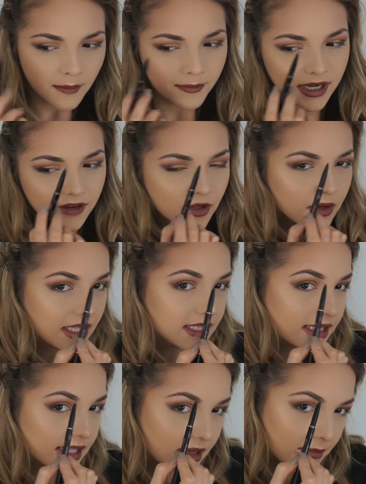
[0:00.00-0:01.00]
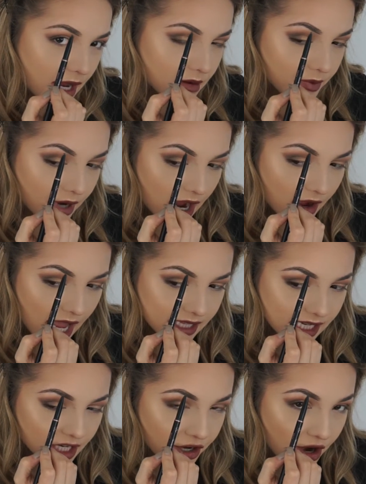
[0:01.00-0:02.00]
But if you can see, my brow has
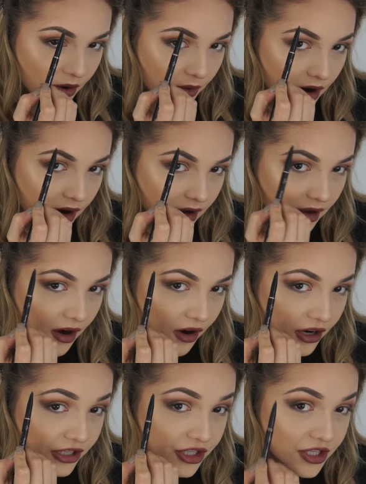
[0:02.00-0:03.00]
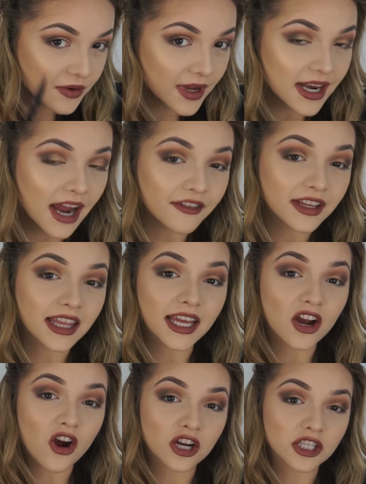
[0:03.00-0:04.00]
like no arch to it, and I really
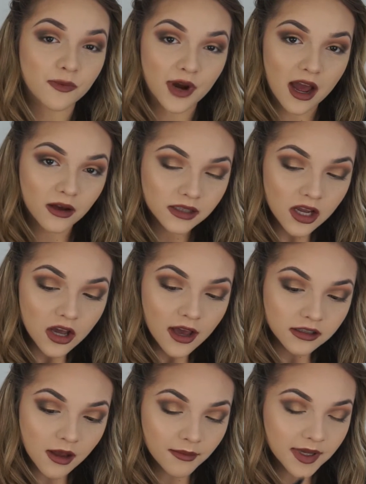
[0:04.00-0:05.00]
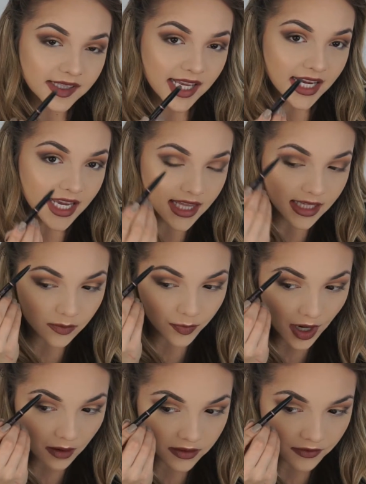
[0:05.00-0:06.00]
like arched brows. So I'm going to be taking this
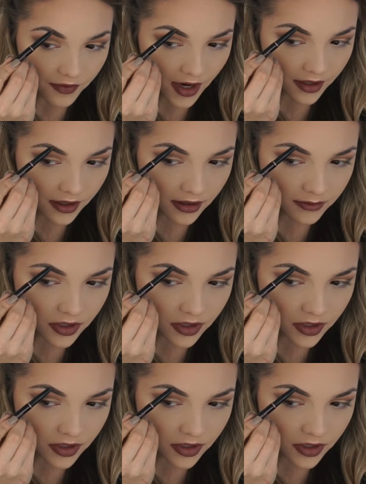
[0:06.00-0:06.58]
Brow Definer and I'm